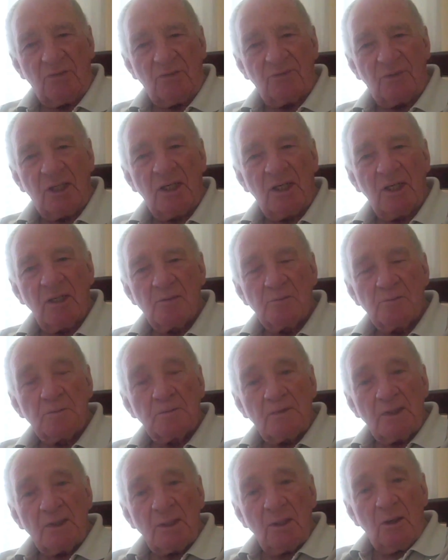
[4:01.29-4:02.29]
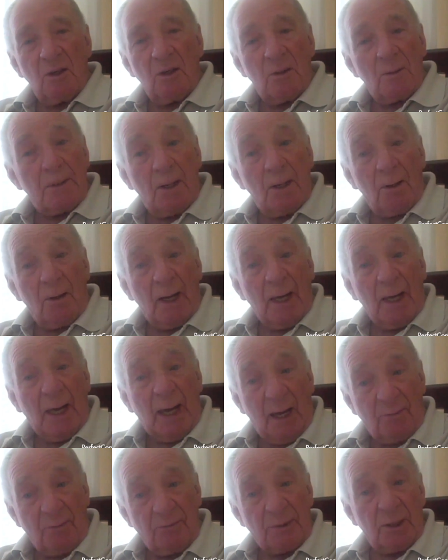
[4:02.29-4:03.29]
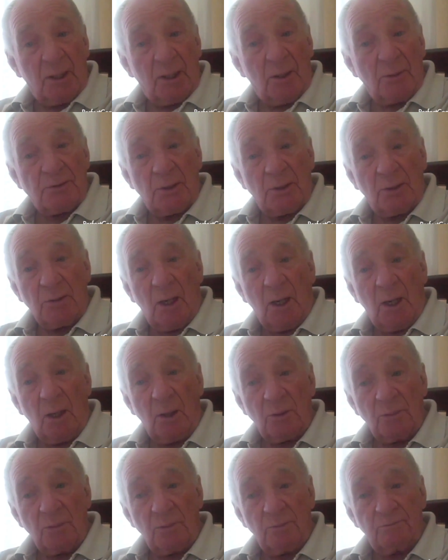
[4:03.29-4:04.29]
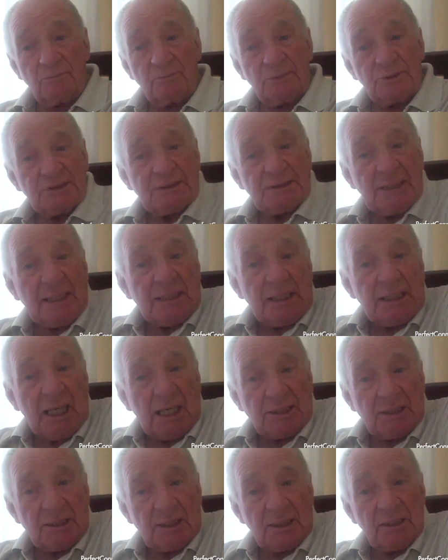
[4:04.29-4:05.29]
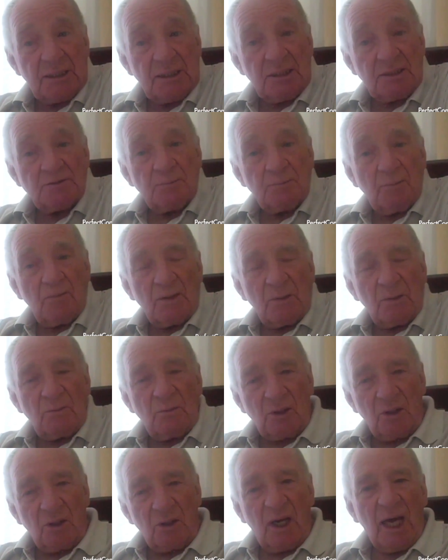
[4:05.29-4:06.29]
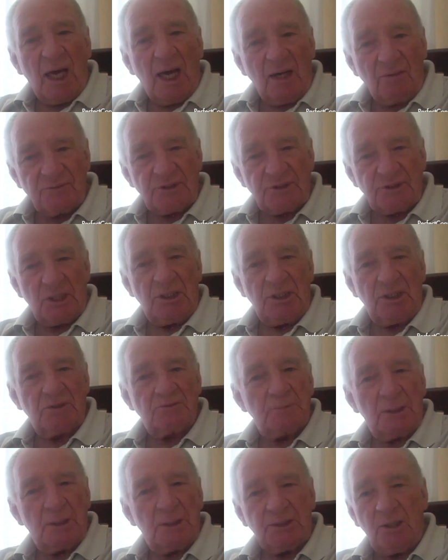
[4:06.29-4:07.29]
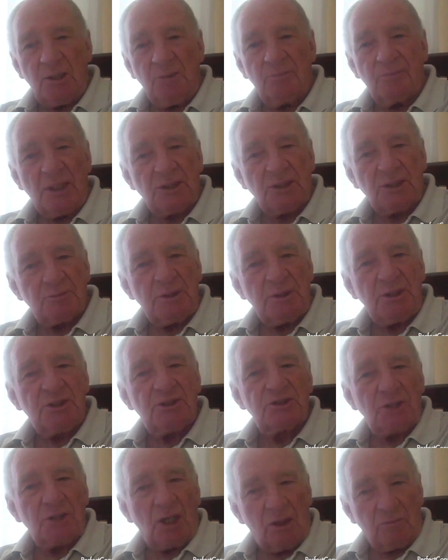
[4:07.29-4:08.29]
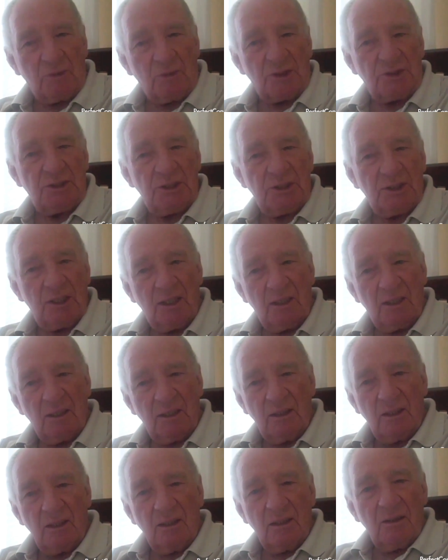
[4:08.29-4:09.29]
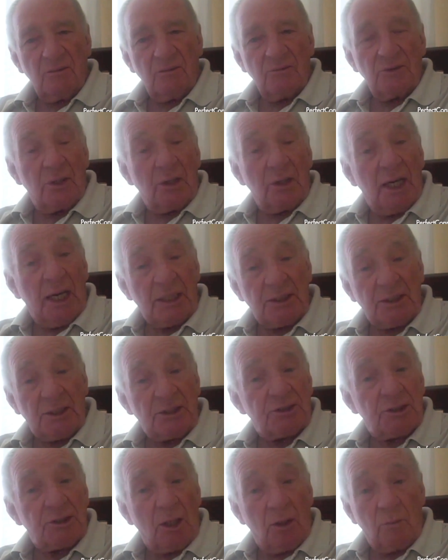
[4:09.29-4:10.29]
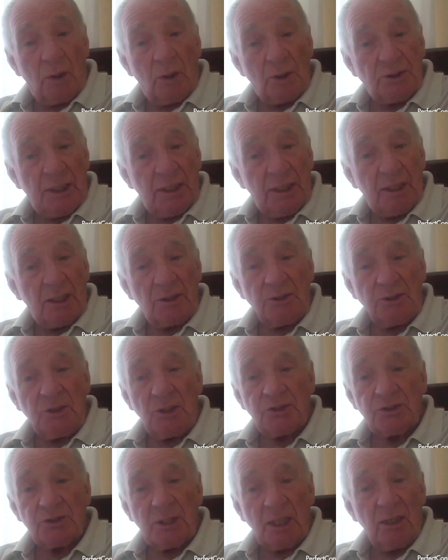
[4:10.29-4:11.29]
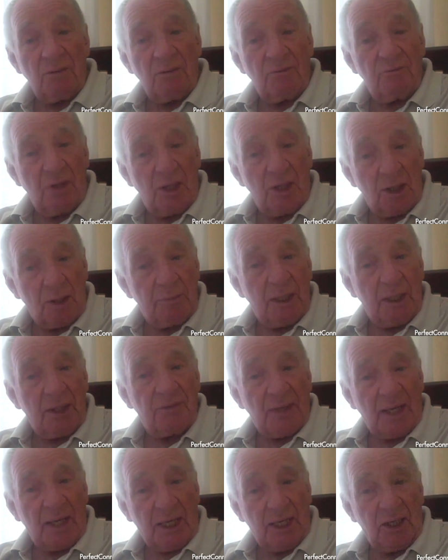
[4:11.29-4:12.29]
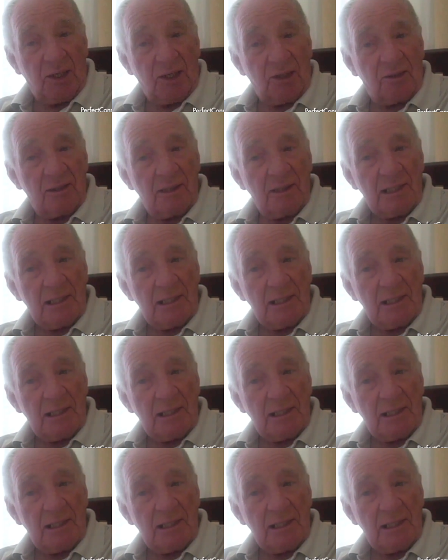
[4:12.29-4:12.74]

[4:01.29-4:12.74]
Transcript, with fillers: offer. Although I haven't gone through the whole set yet, what I have seen has impressed me so much that I had to stop watching and just say a very big thank you.